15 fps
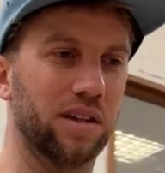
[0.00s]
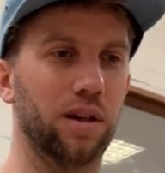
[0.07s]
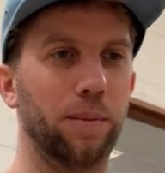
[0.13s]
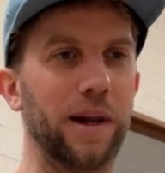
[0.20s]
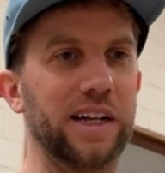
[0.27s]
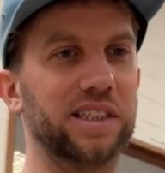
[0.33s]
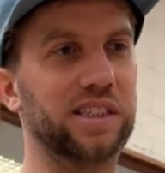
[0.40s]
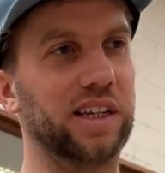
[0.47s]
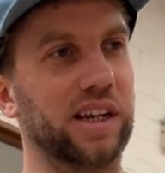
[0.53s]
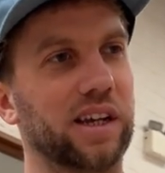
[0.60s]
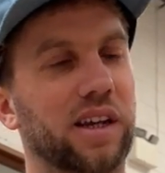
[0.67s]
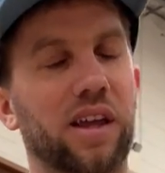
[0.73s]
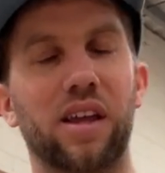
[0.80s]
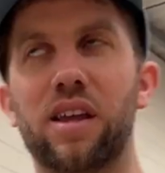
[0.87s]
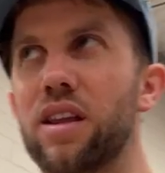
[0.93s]
the plastic,
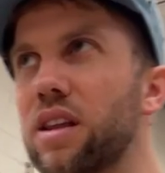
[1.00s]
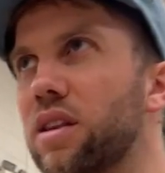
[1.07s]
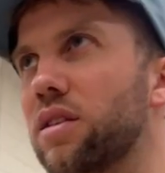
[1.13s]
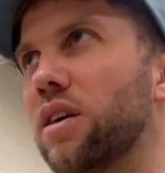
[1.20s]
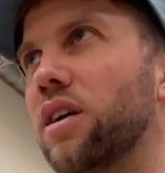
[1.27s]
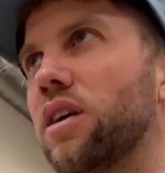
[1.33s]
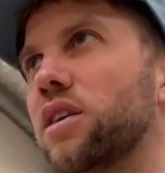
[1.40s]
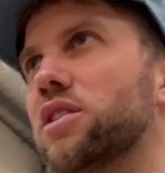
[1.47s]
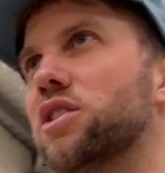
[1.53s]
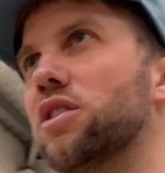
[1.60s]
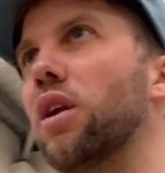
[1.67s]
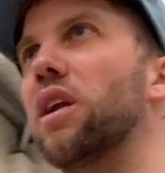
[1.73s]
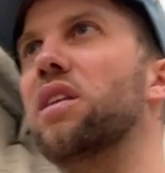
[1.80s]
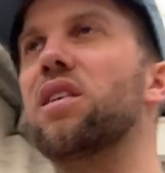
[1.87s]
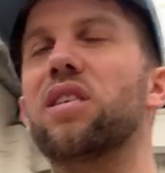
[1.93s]
the
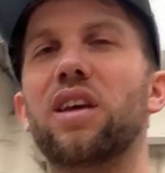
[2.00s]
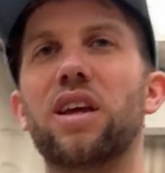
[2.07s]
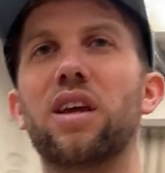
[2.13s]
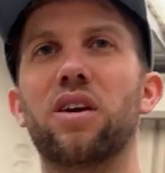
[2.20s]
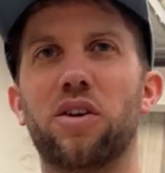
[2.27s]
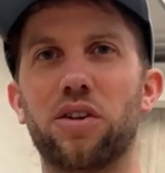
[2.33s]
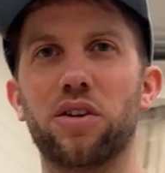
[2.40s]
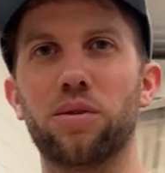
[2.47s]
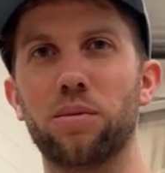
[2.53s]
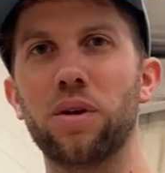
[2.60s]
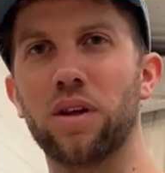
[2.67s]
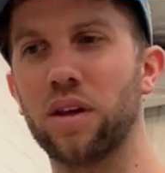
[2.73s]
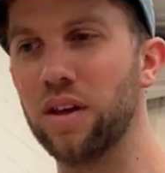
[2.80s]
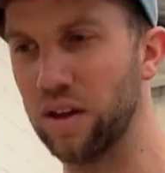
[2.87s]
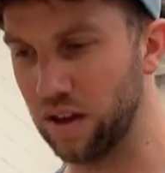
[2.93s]
solidity on them
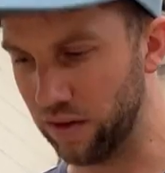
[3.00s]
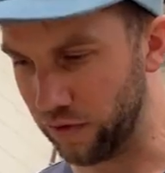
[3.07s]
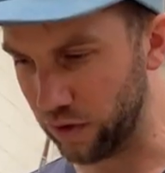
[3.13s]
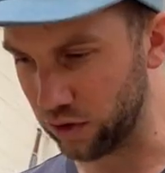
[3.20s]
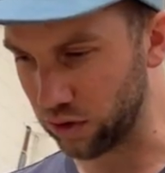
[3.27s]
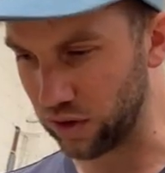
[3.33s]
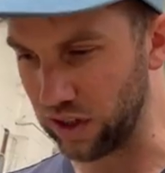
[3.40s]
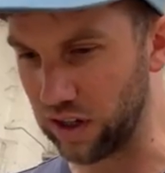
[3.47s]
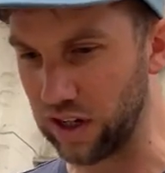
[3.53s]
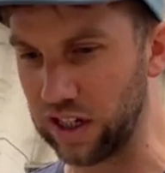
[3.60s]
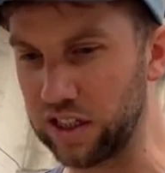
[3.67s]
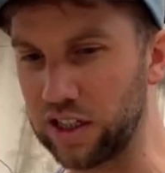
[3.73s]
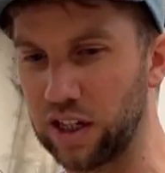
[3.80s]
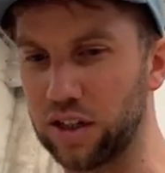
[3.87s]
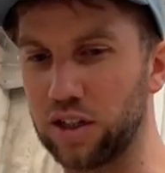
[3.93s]
feels really
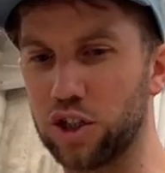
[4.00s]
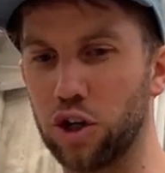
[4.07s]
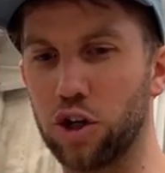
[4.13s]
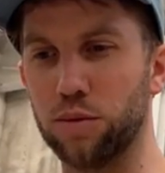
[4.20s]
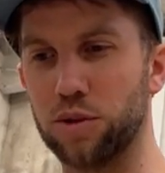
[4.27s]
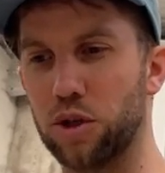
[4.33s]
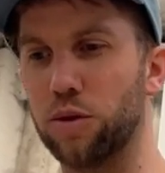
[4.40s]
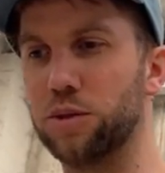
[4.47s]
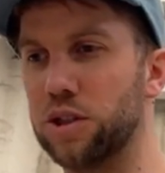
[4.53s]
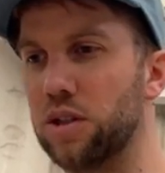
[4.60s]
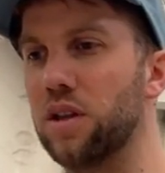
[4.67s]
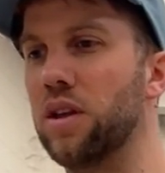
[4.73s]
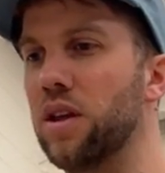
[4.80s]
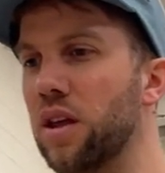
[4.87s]
nice, like the shock absorption.